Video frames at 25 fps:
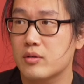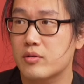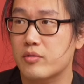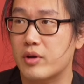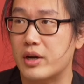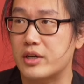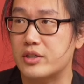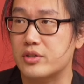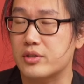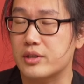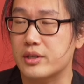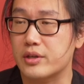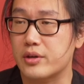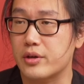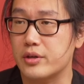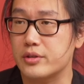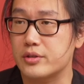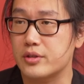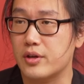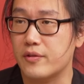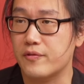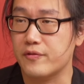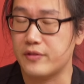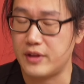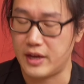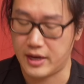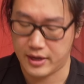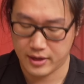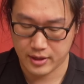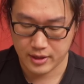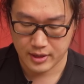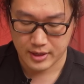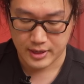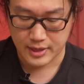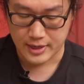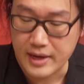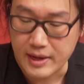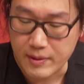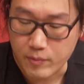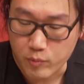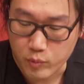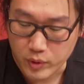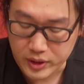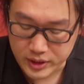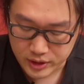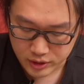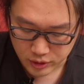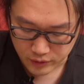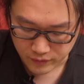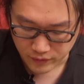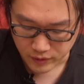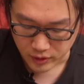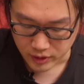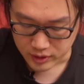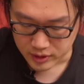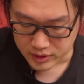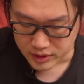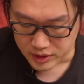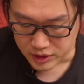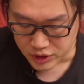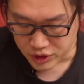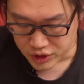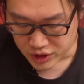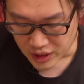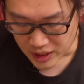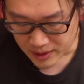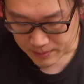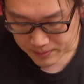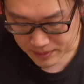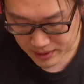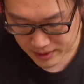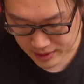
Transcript: gradually goes off there. And once you've got this shape,